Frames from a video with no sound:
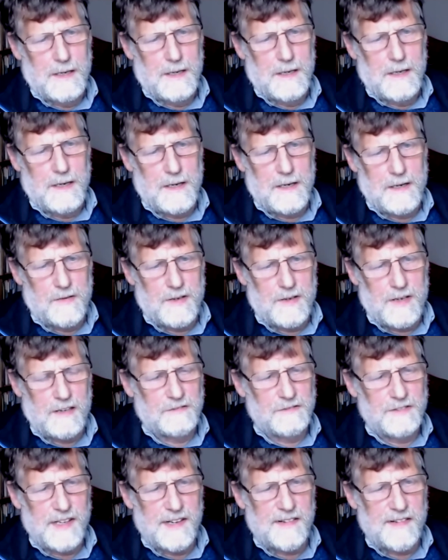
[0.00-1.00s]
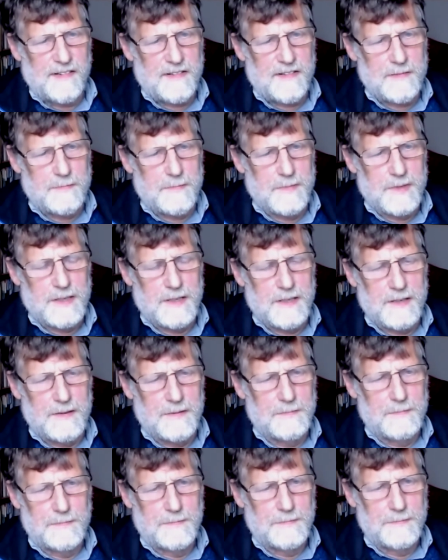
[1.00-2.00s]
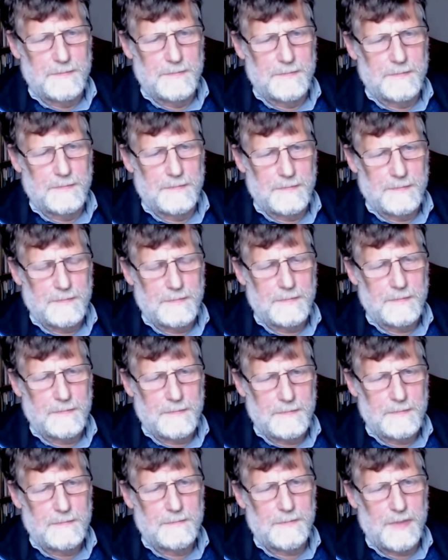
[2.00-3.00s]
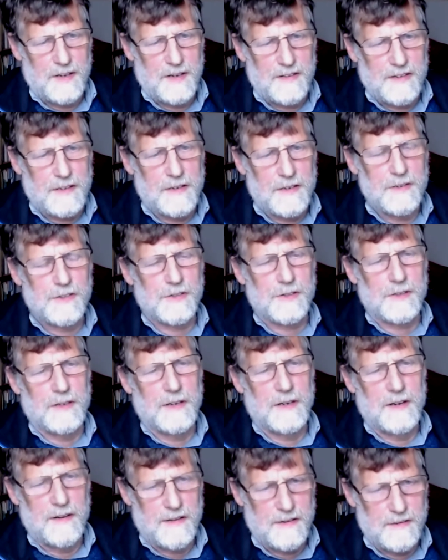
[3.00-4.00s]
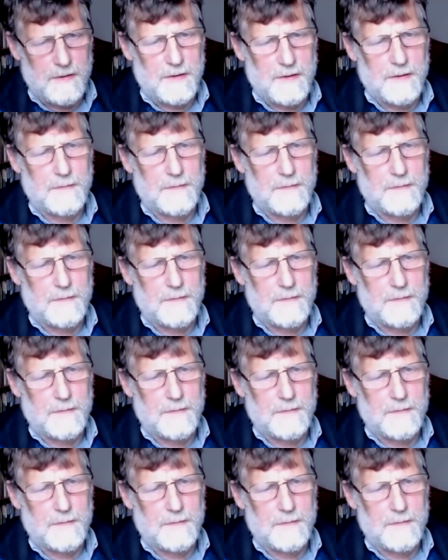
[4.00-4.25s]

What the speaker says: including racism and persecution, and so on.